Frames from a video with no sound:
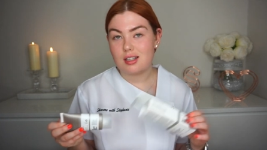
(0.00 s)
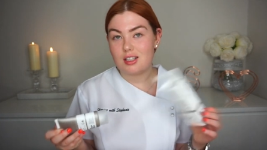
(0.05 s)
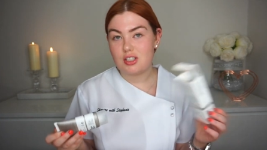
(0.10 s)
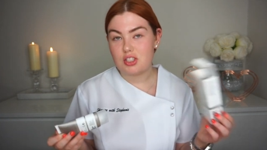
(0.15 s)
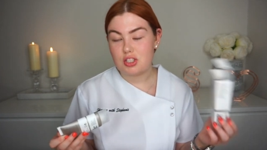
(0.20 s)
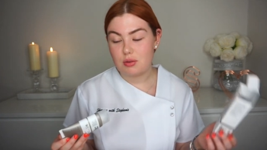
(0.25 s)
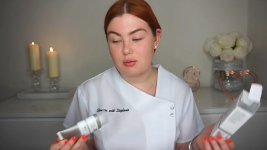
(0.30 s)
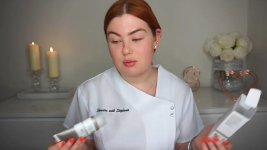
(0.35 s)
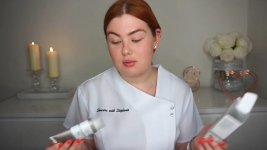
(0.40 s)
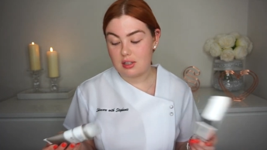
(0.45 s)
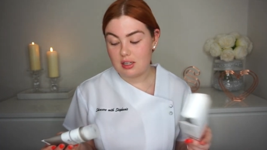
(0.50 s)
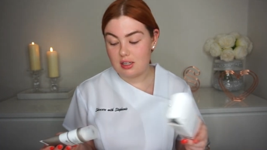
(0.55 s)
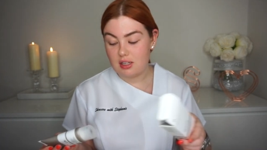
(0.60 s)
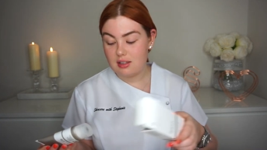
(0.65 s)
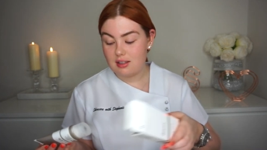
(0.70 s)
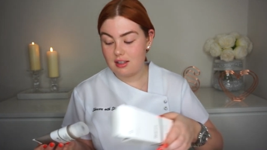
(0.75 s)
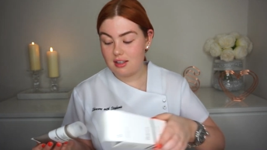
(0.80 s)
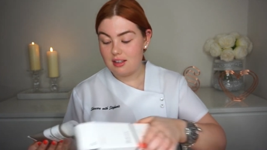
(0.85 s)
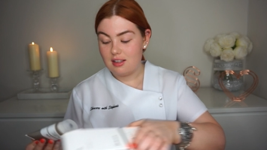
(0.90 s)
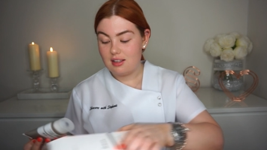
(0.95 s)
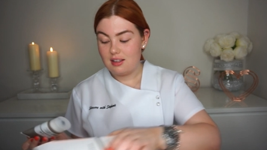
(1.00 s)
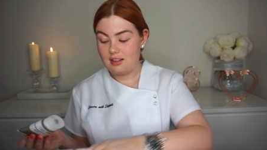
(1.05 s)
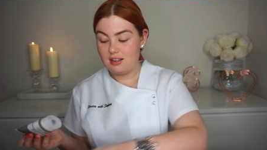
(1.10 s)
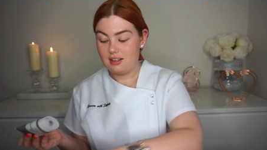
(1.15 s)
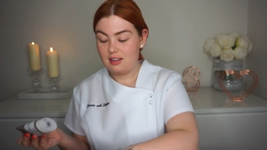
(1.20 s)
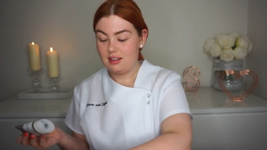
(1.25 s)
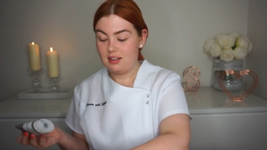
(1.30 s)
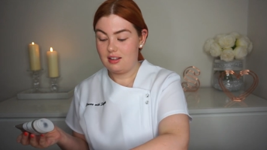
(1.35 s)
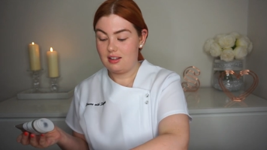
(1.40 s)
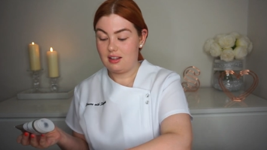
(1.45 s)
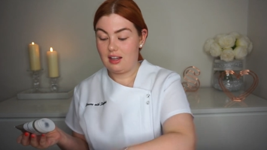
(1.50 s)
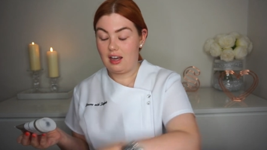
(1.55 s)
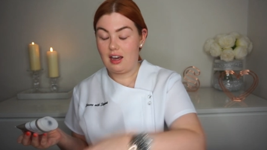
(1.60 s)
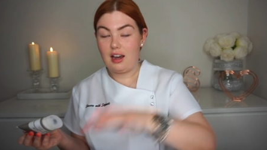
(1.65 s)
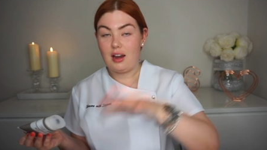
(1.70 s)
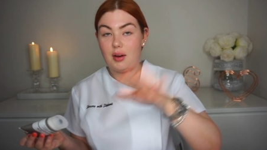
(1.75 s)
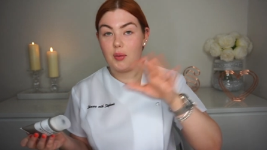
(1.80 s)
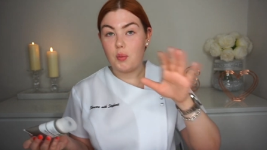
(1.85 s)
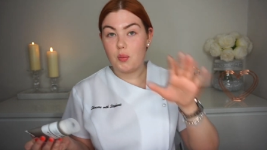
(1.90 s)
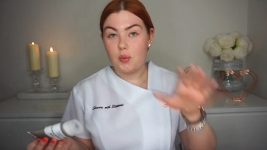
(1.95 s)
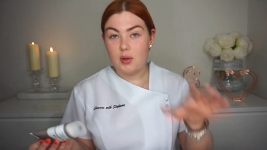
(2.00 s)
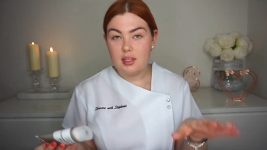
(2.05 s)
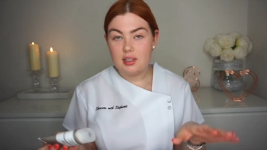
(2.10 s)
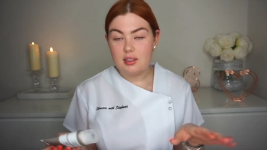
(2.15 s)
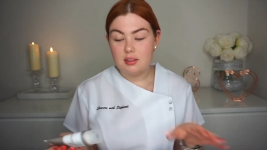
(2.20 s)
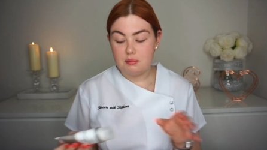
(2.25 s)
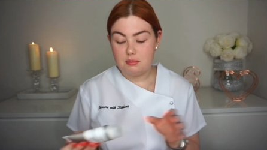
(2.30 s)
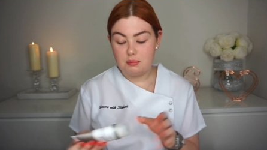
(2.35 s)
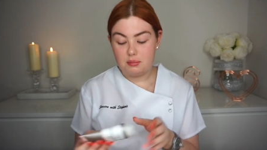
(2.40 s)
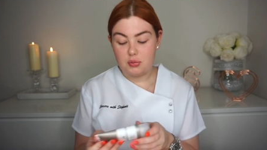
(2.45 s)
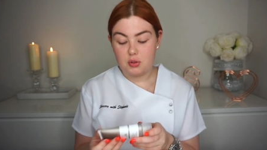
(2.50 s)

I don't think I will,